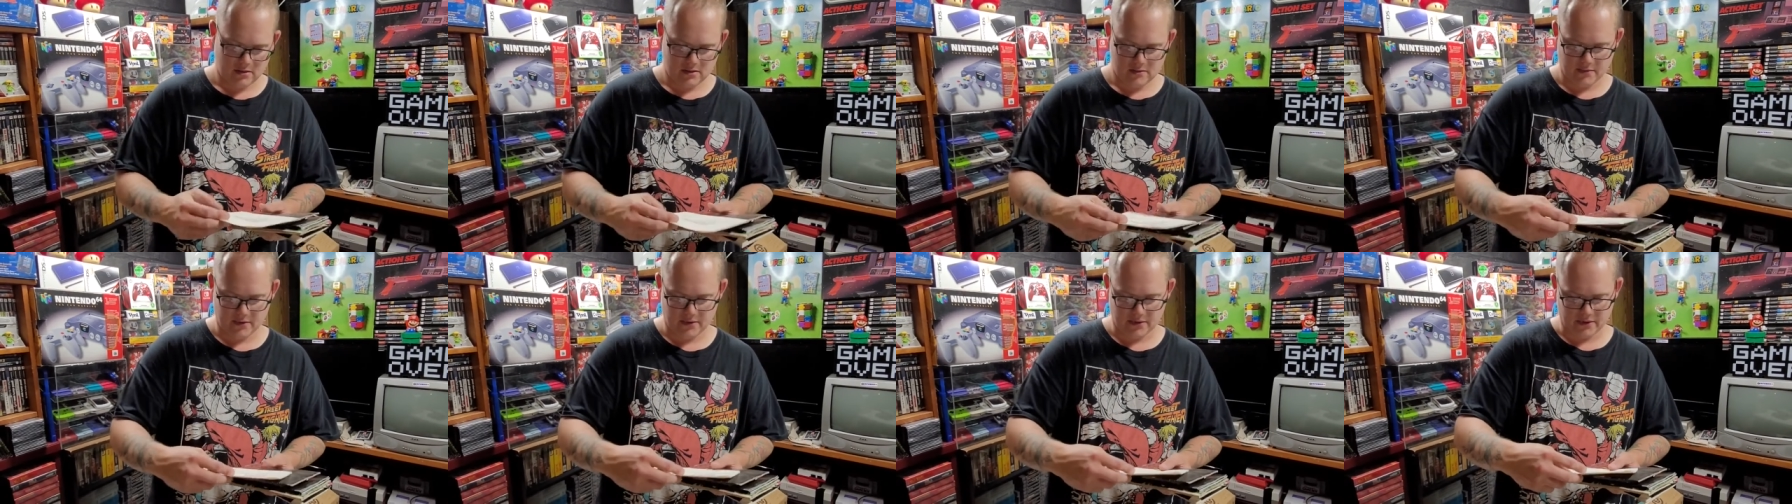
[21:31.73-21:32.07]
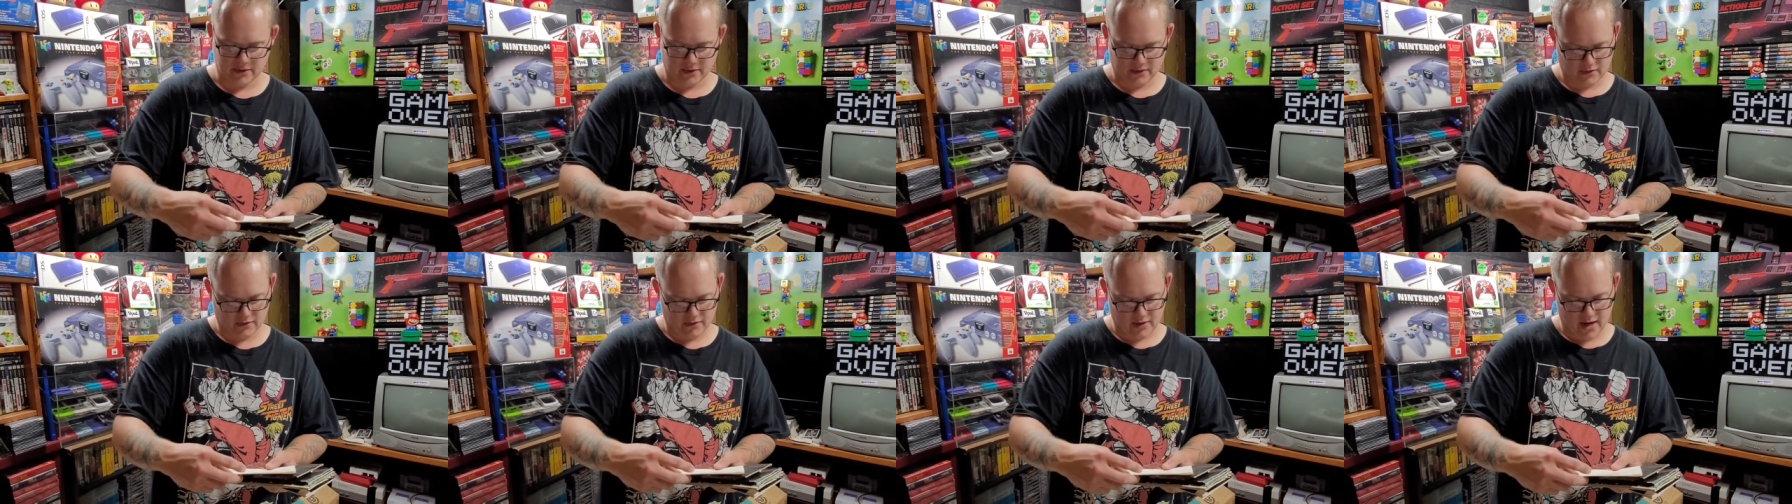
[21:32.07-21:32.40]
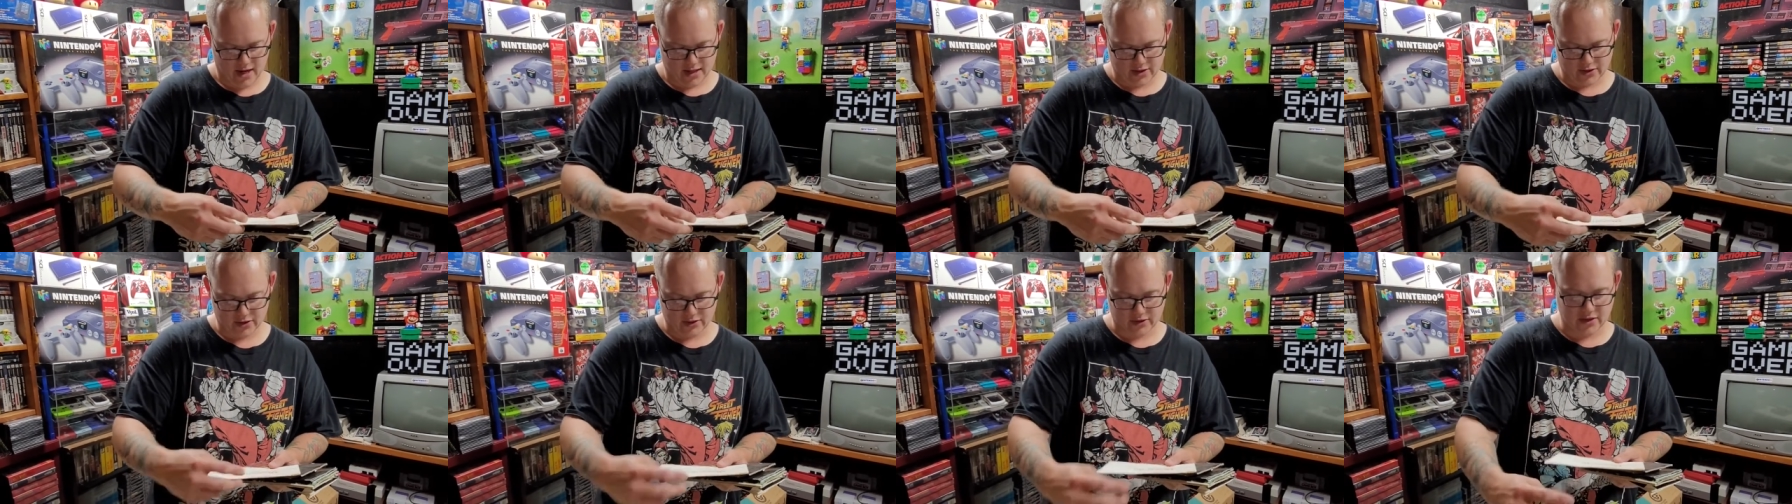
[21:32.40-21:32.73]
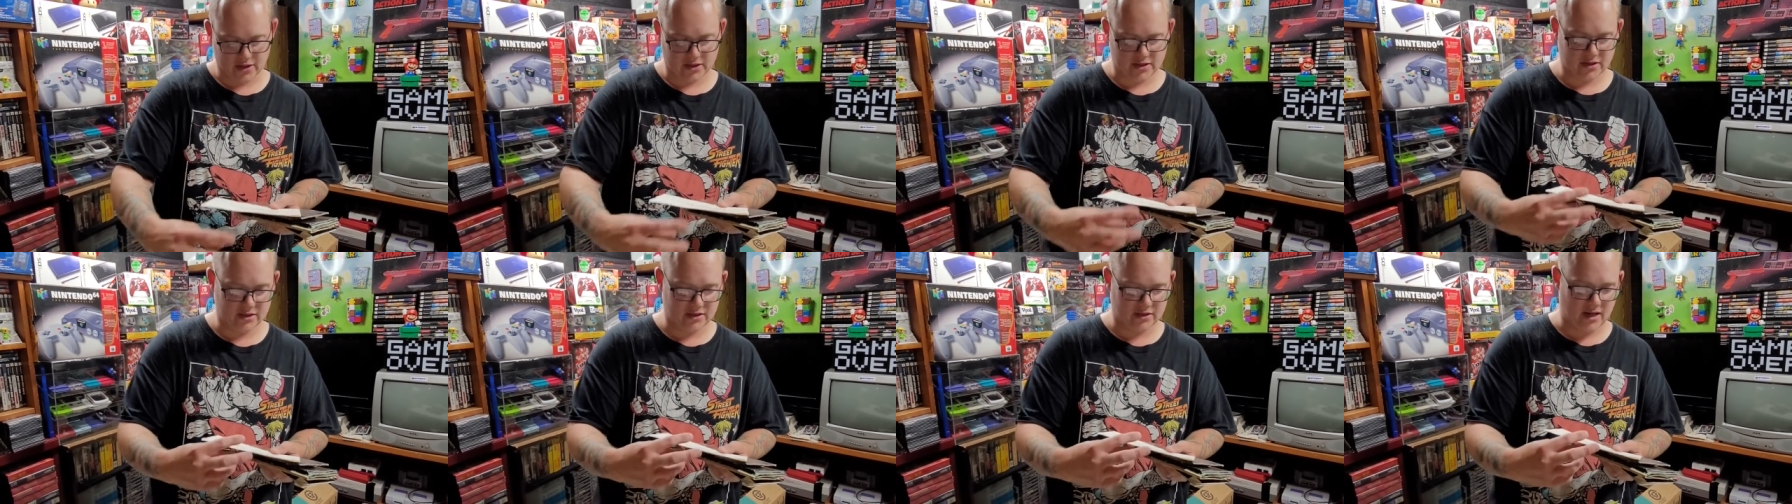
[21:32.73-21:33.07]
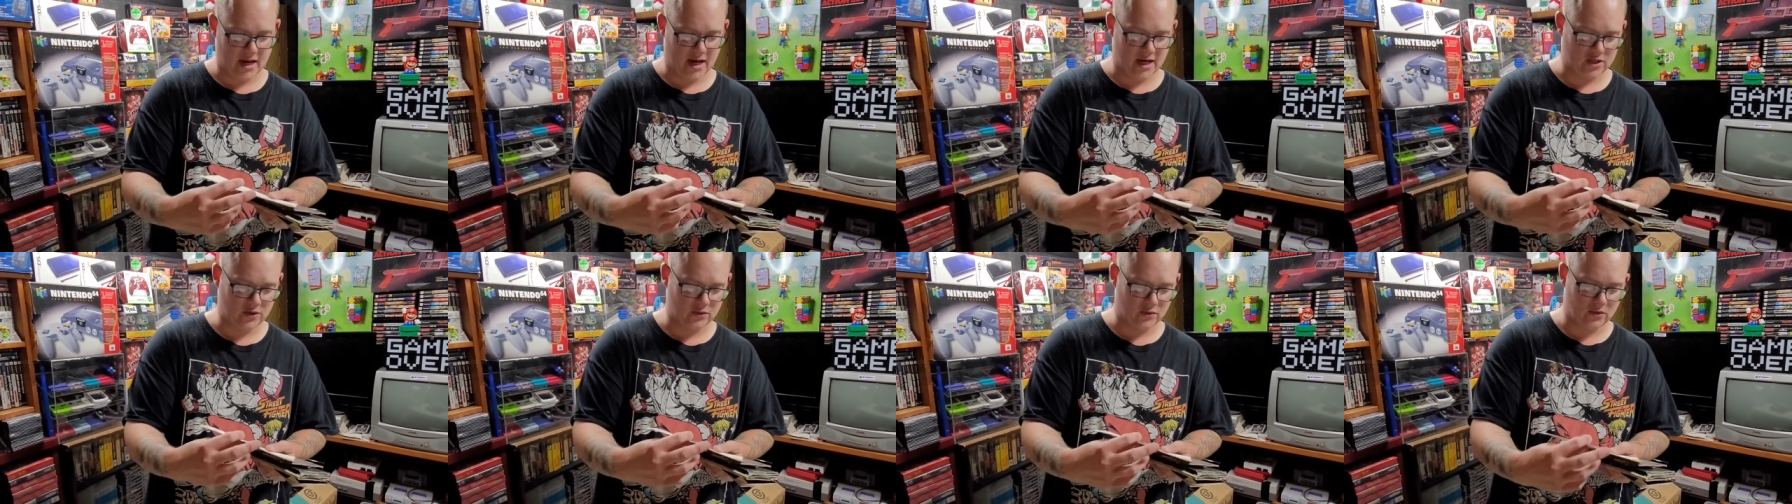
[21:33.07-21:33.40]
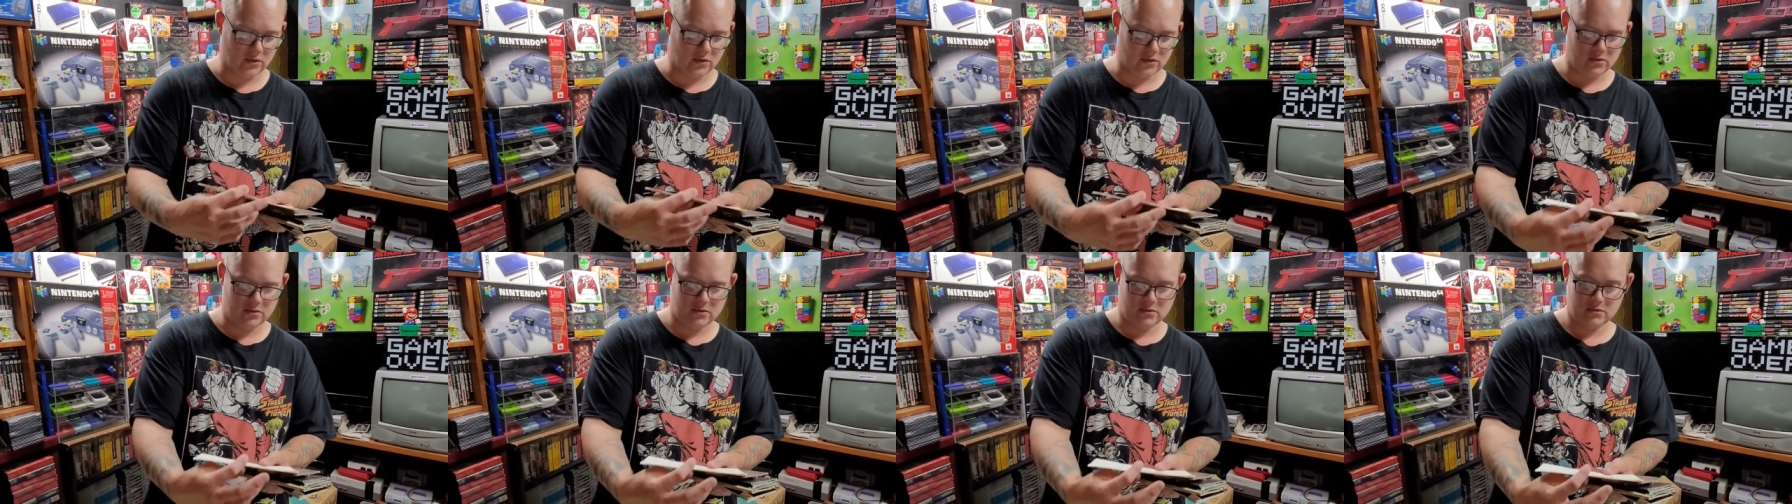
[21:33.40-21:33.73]
But actually, this is the
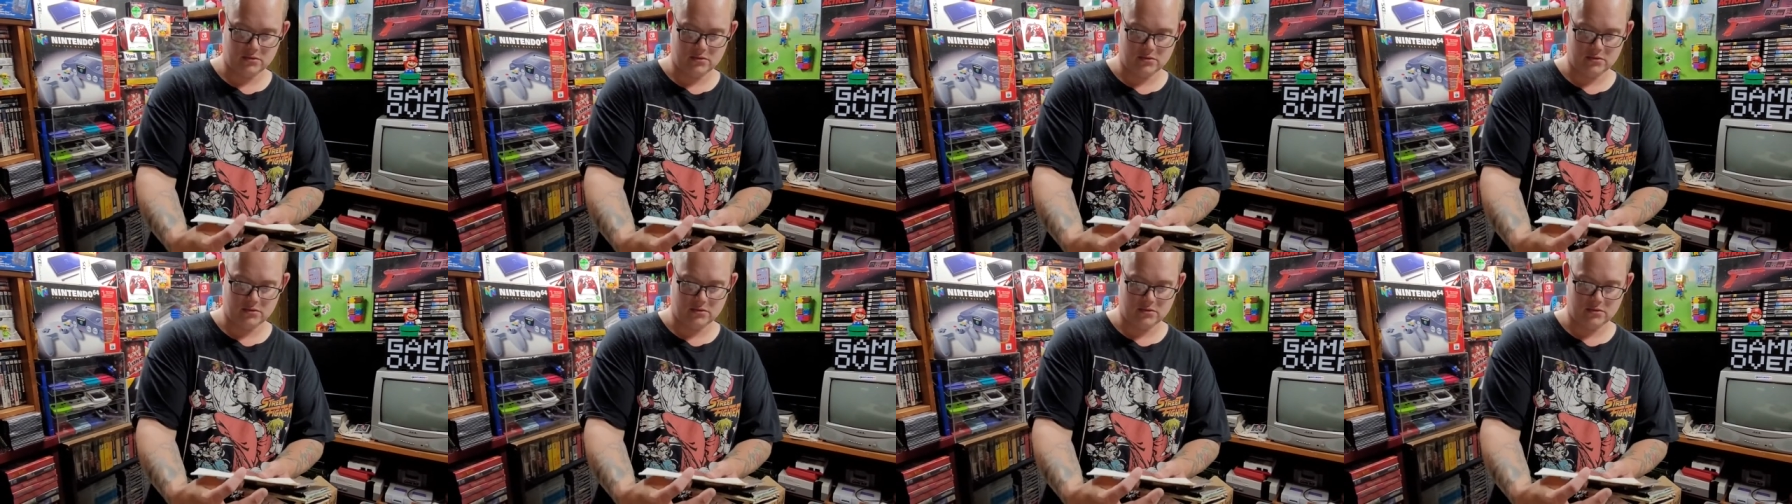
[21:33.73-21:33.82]
actual,